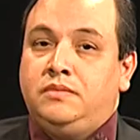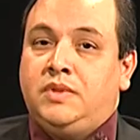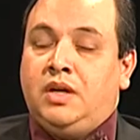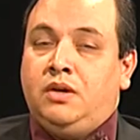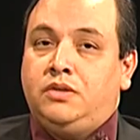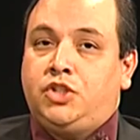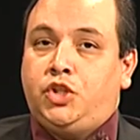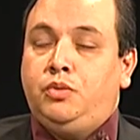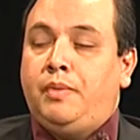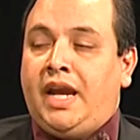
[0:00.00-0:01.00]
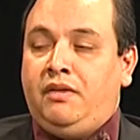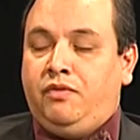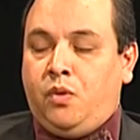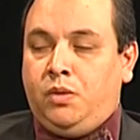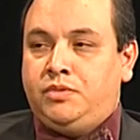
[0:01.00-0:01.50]
there are two main
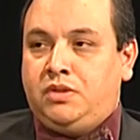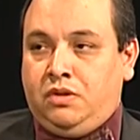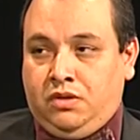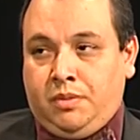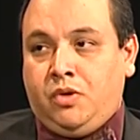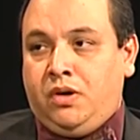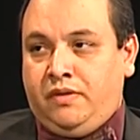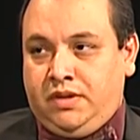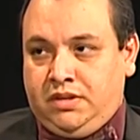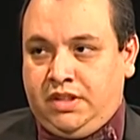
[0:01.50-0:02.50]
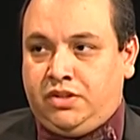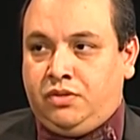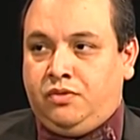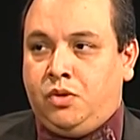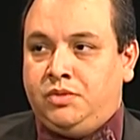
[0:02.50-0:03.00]
forms. There are a number of
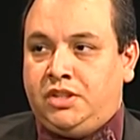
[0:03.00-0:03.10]
additional forms